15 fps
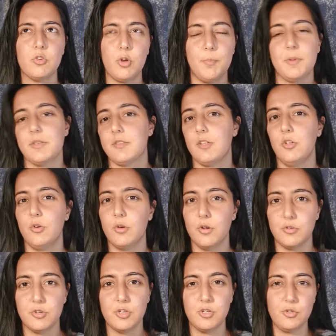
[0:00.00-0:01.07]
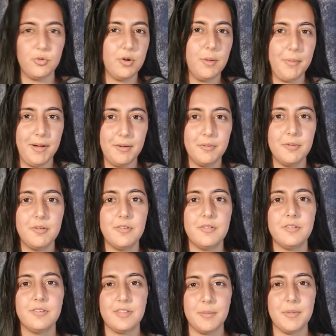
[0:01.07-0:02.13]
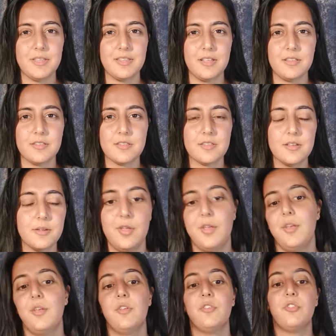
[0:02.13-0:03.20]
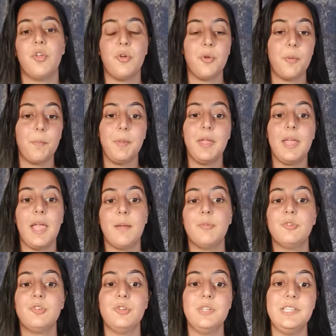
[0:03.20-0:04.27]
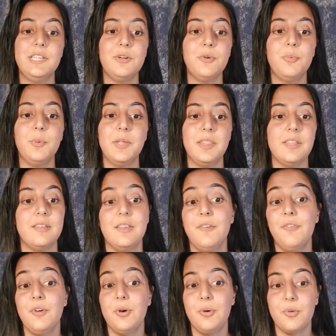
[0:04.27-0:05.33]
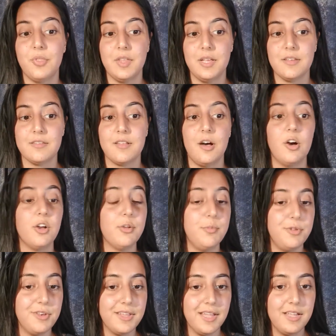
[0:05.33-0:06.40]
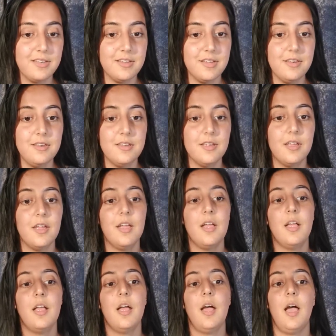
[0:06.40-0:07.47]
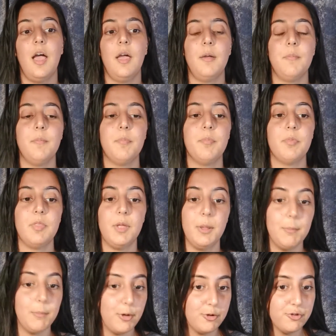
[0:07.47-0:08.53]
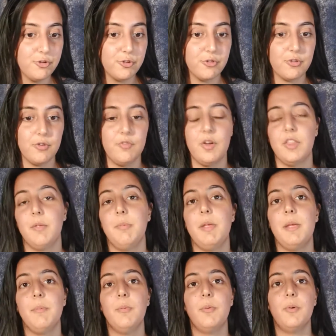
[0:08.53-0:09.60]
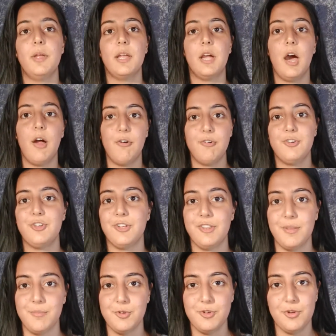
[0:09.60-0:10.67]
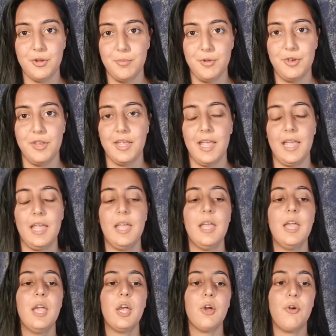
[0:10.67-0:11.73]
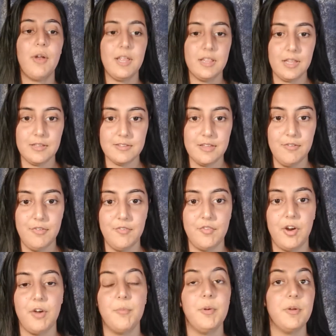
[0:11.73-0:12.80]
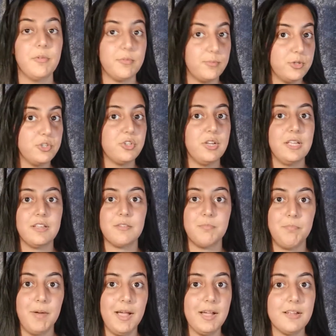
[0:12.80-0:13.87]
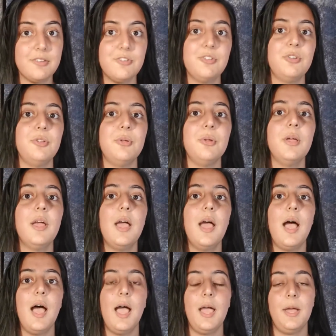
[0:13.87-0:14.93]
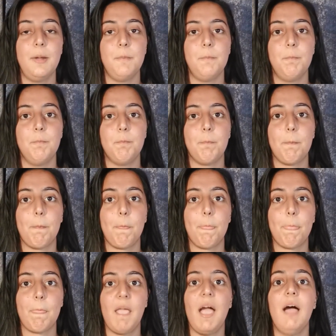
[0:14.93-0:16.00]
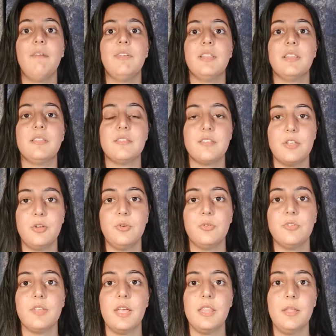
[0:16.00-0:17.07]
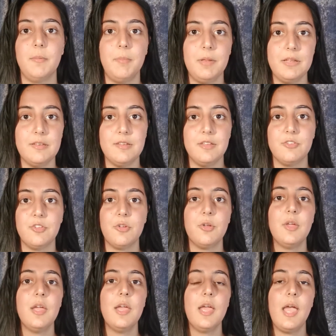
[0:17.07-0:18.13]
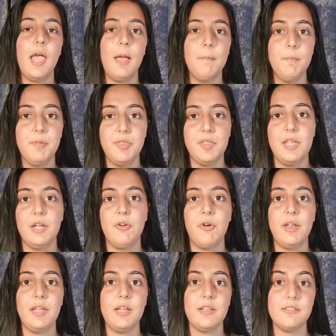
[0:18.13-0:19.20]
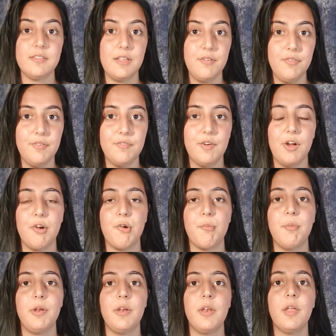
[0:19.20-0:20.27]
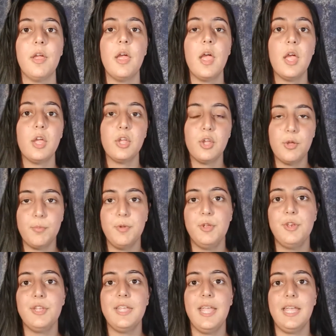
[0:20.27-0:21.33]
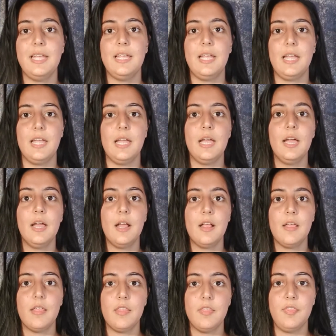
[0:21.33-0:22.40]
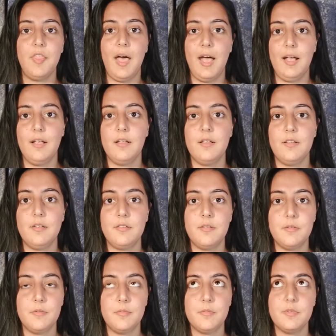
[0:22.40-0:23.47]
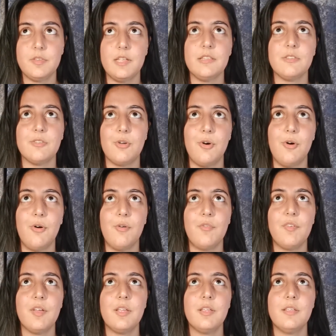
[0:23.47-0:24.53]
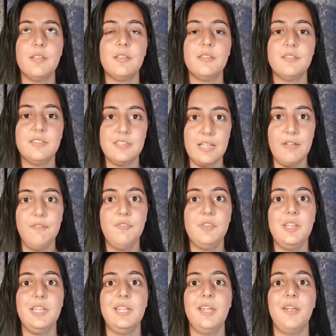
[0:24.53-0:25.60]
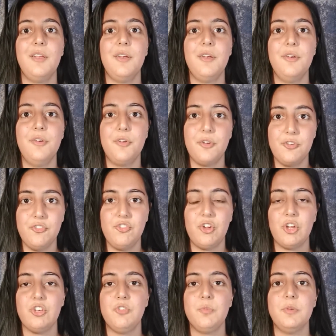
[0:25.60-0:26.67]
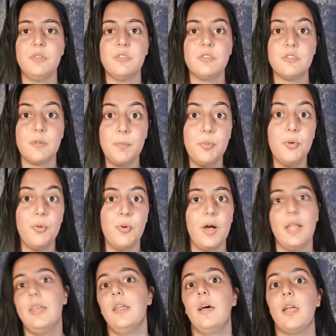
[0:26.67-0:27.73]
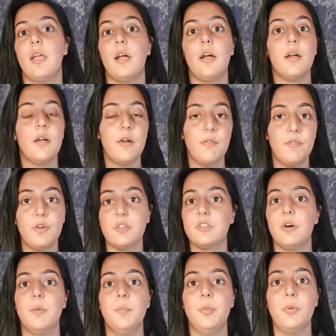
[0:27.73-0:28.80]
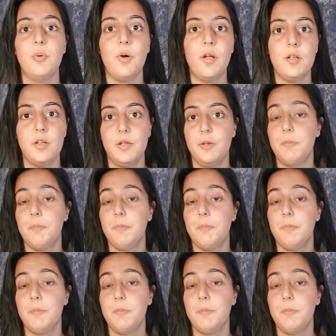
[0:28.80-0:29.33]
topics that you're going to talk about. Does that make sense? So being able to deal with the difficult things that are communicated, the emotions of other people, encouraging them to communicate, creating that safe environment, which links back to having the skills and the ability. So empathy, creating a safe environment, communicating that sense of safety, non-judgment, support. And like, for example,